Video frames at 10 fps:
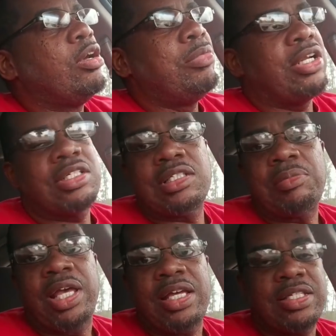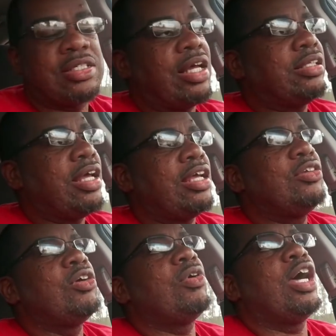But in some cases like that,
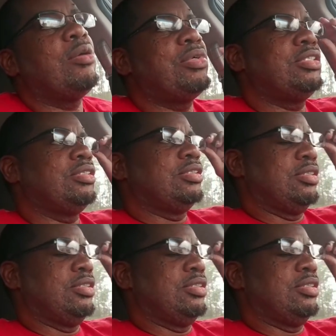you know what happens?